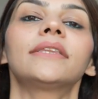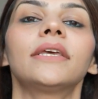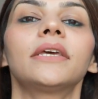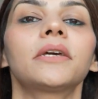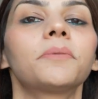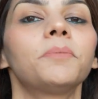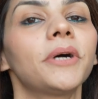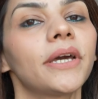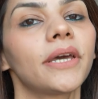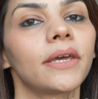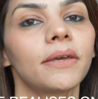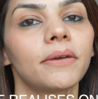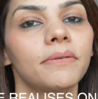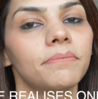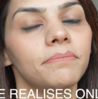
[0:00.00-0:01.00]
think my
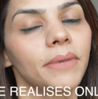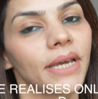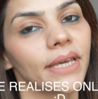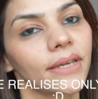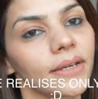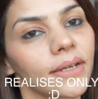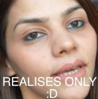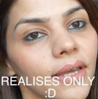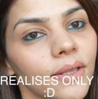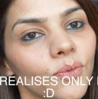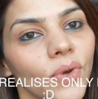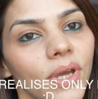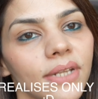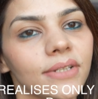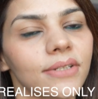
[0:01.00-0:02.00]
mic again
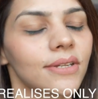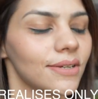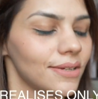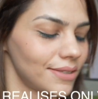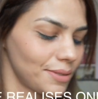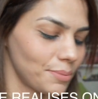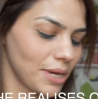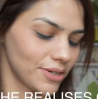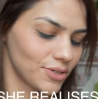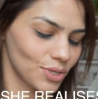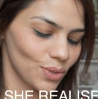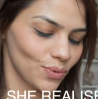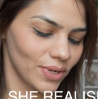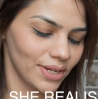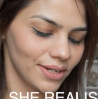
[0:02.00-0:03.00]
went, the battery
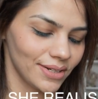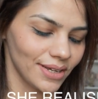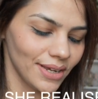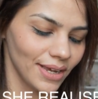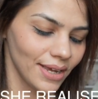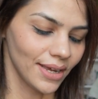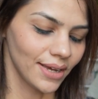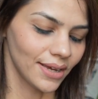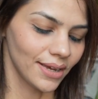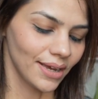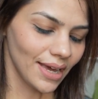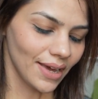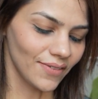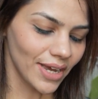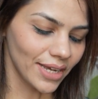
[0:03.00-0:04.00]
went. I've
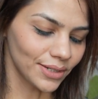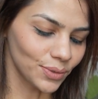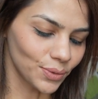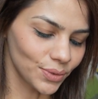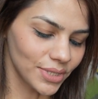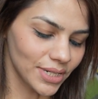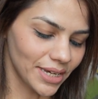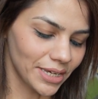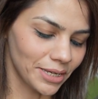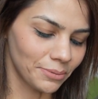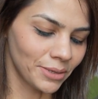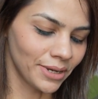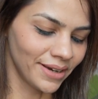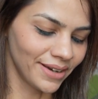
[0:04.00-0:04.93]
had no time.